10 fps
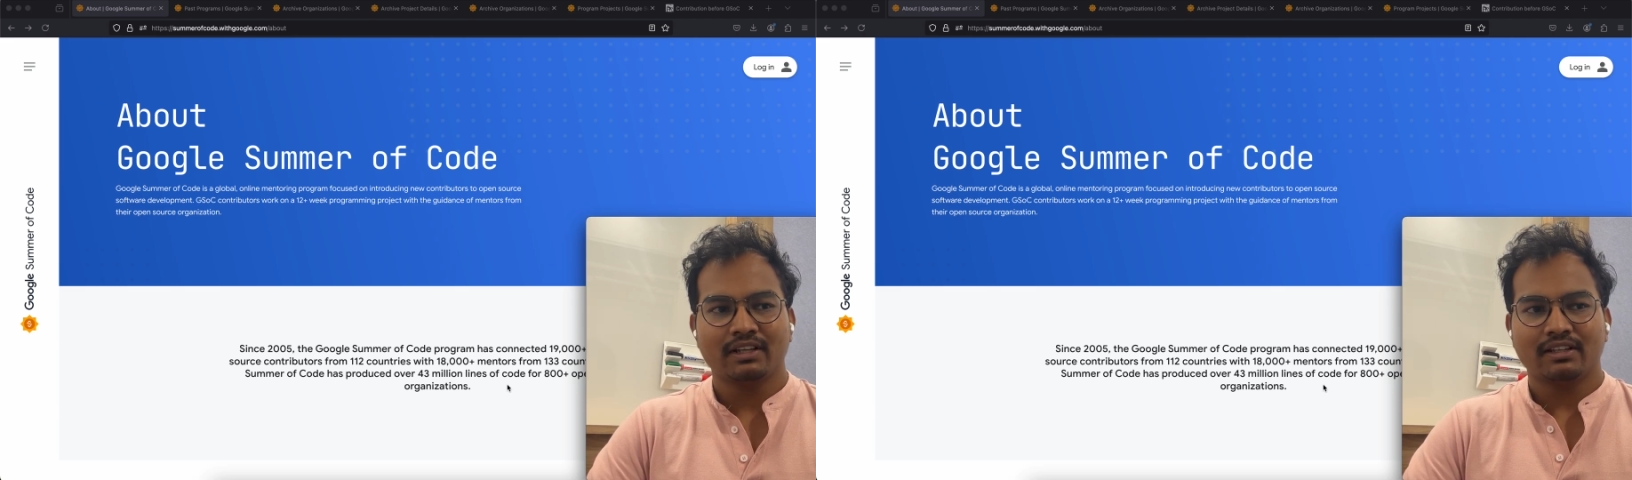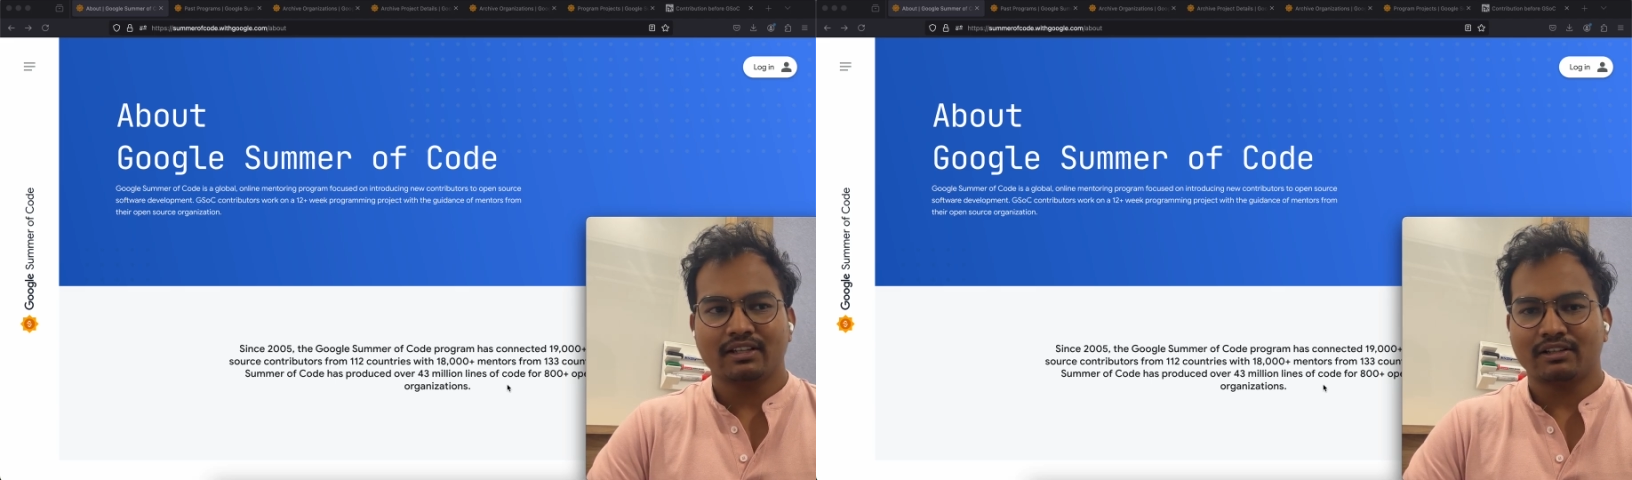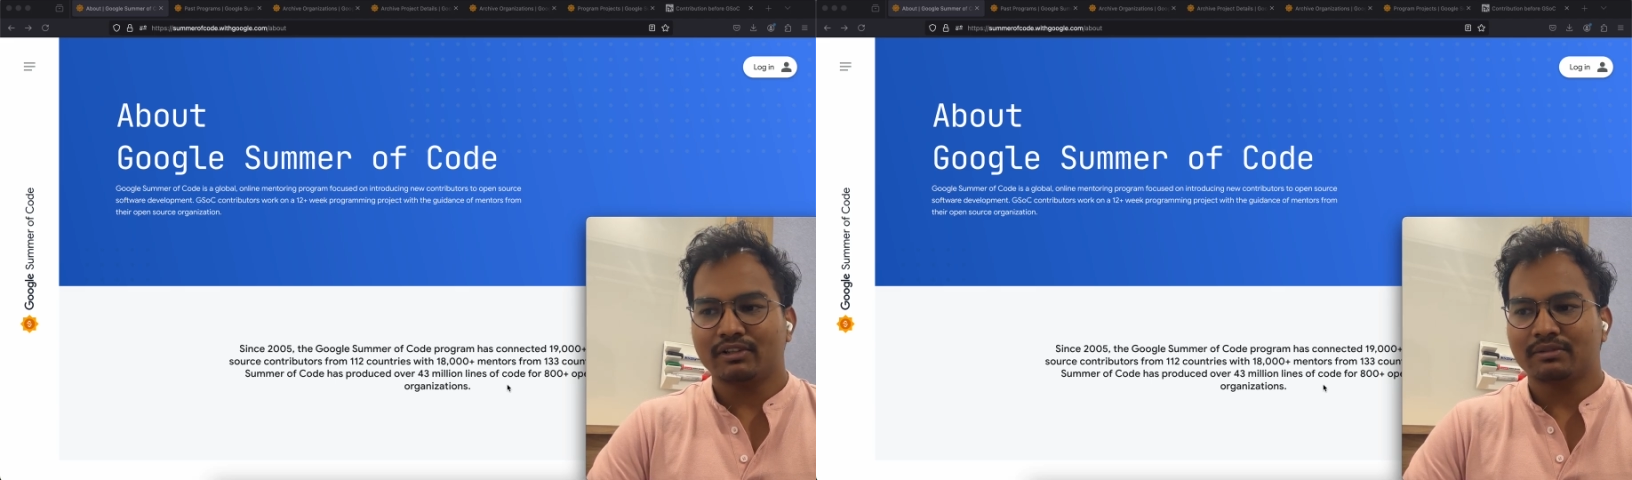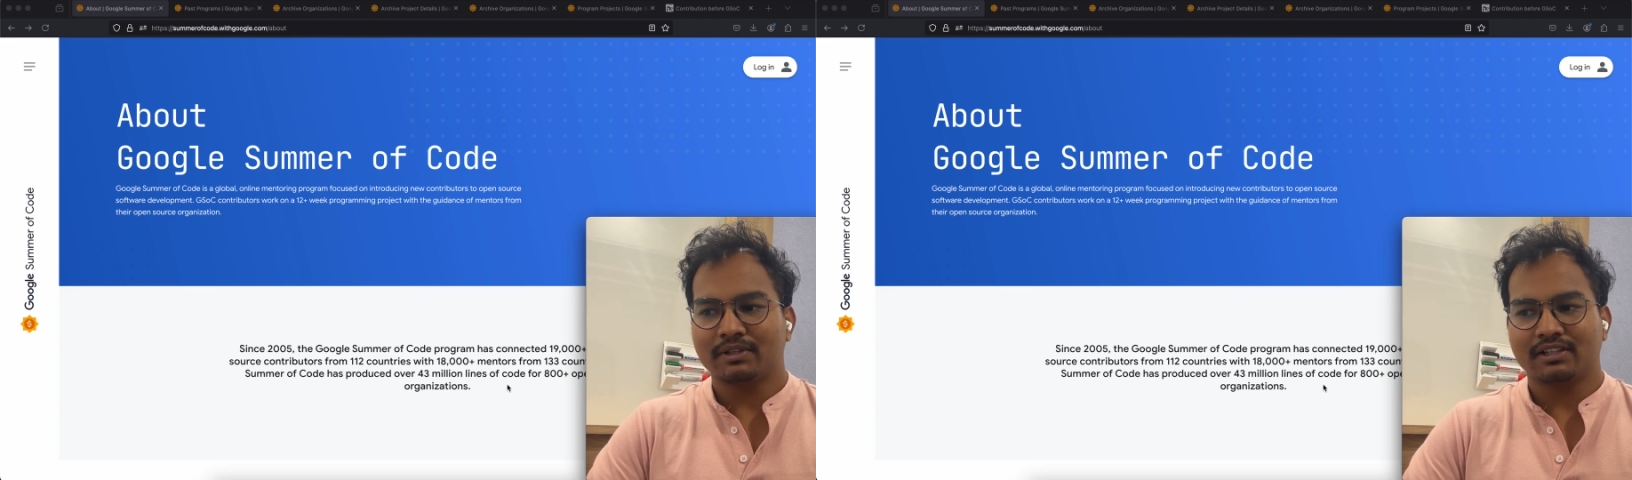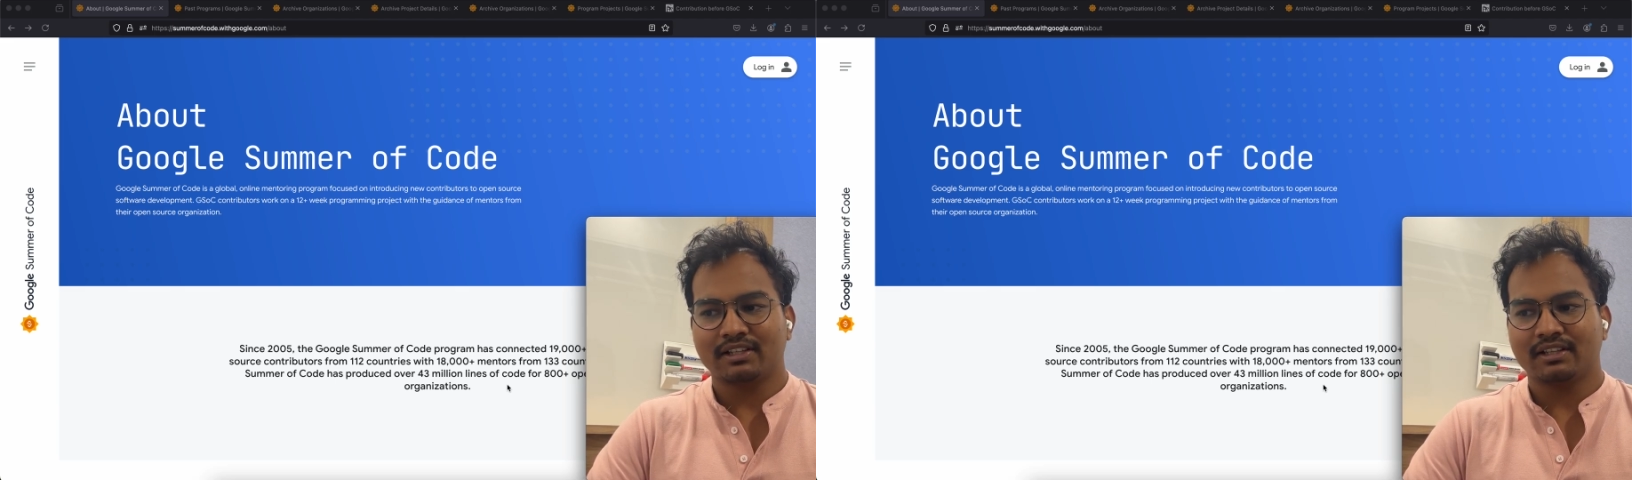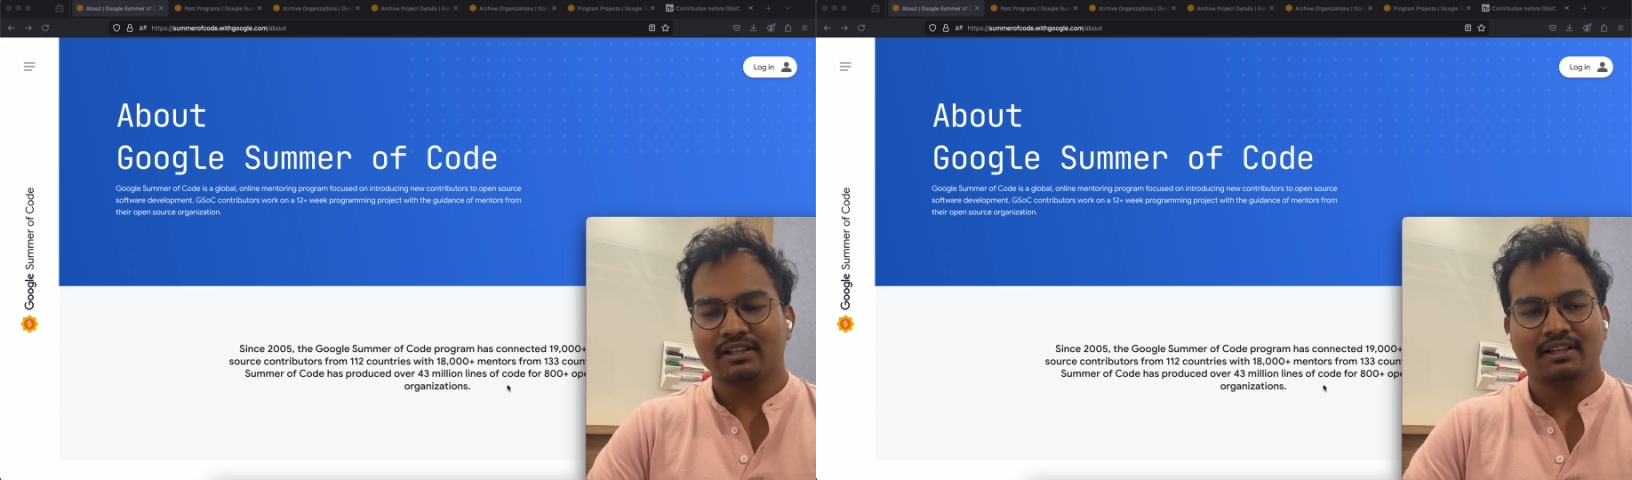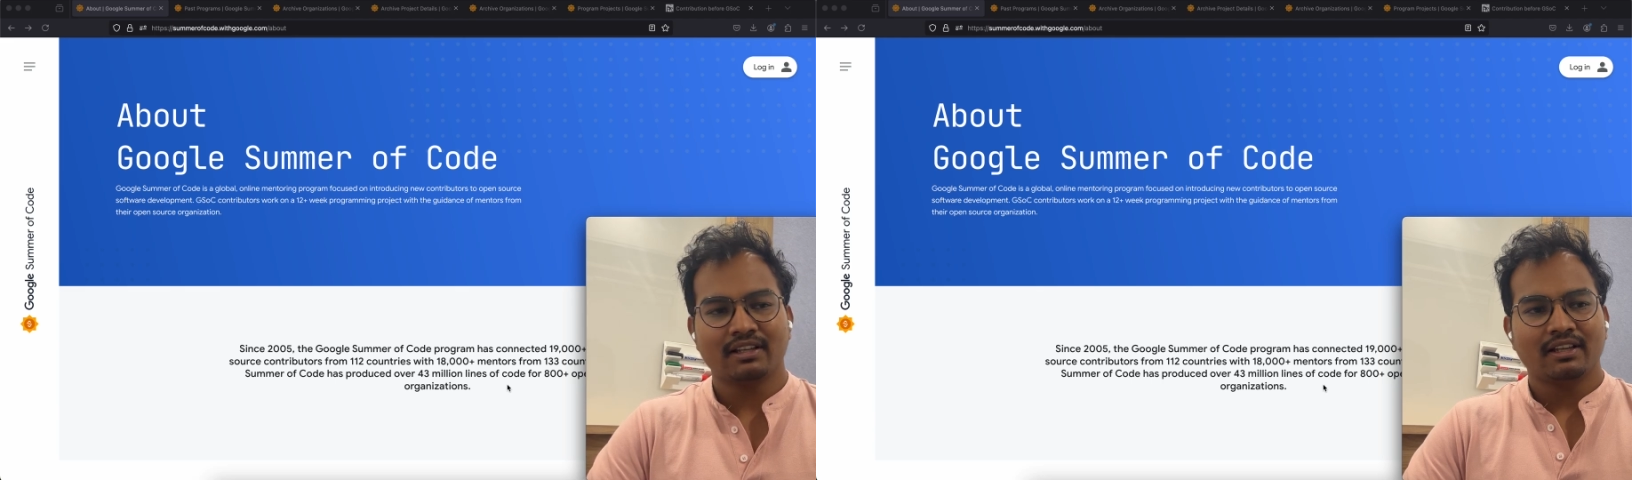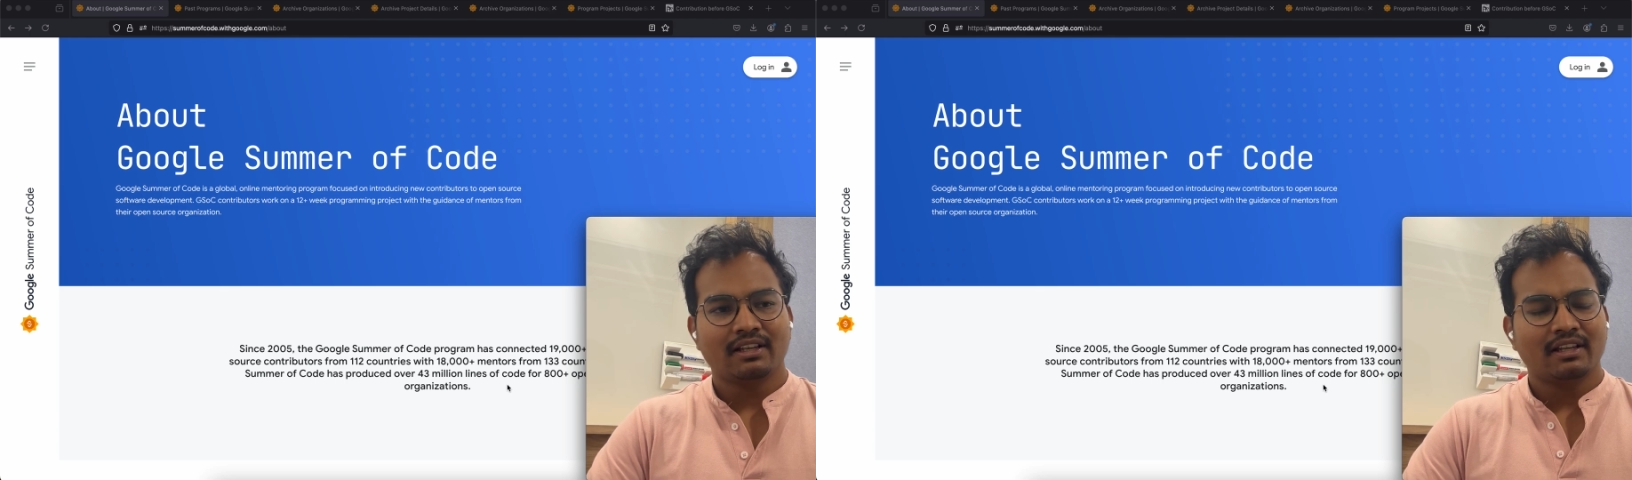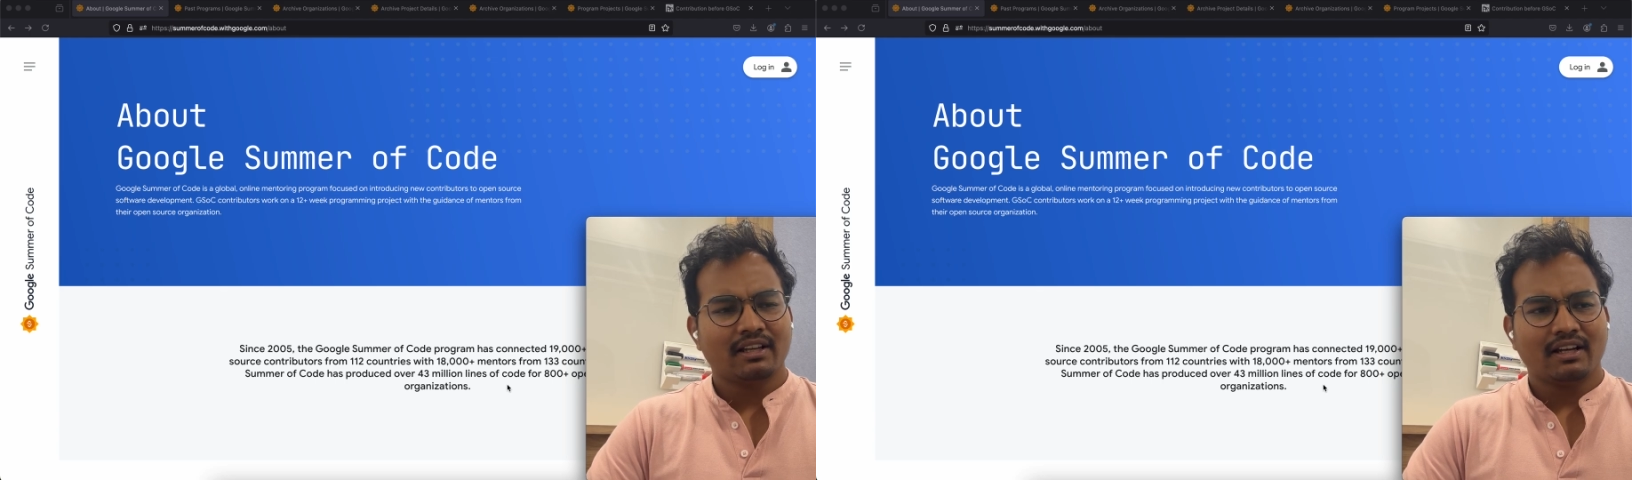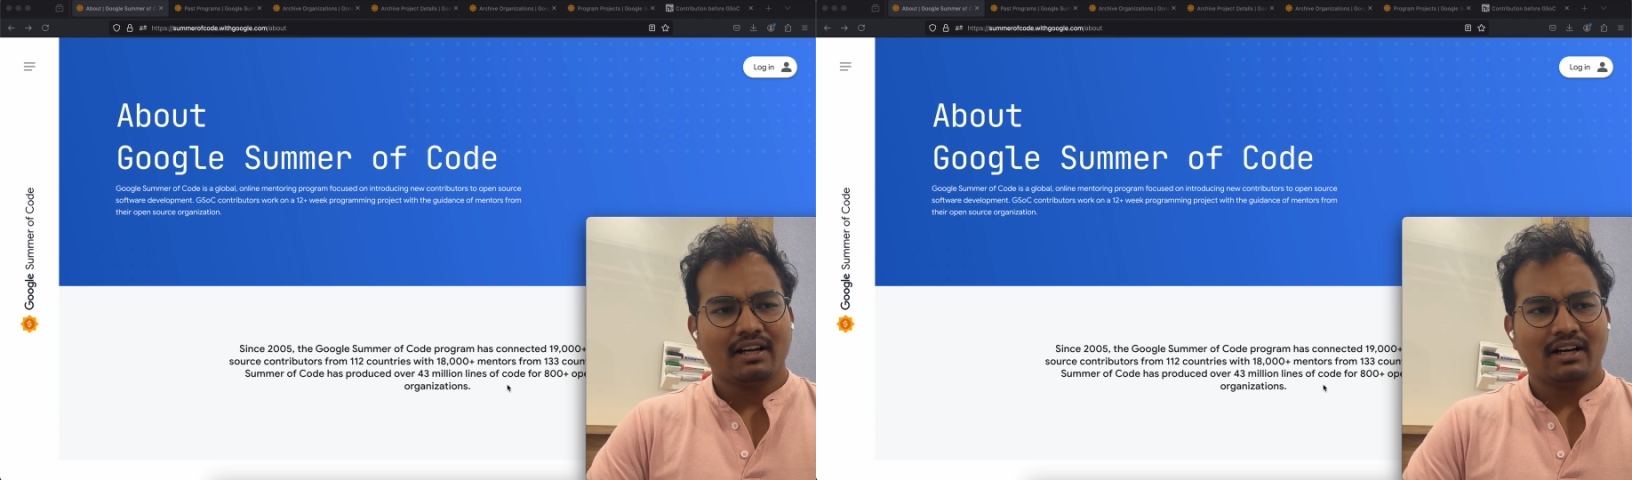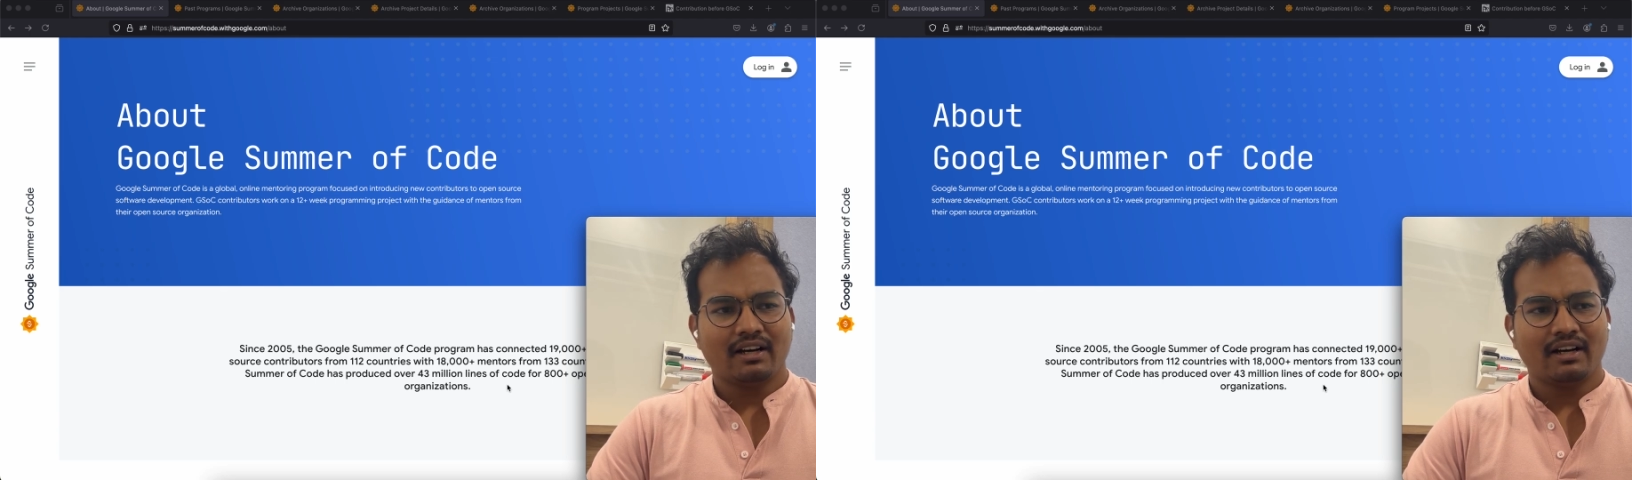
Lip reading: so it was pretty